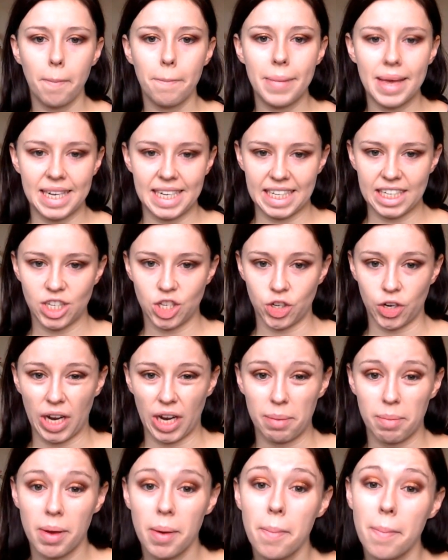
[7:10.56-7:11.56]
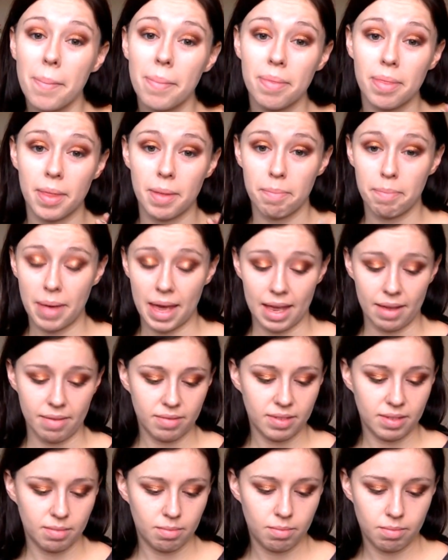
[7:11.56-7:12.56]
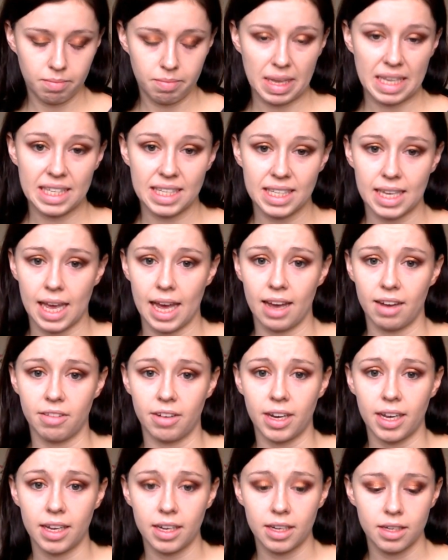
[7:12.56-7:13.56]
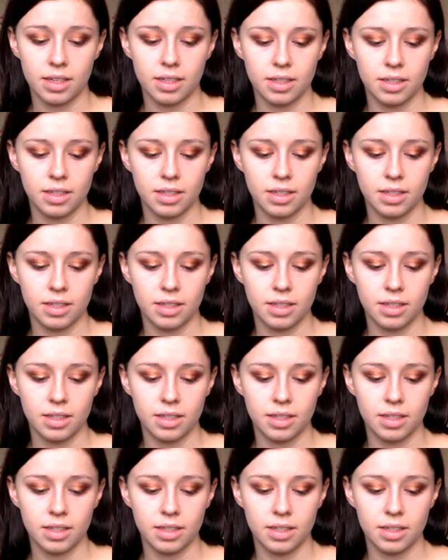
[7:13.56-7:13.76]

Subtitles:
Bit extreme, bit scary.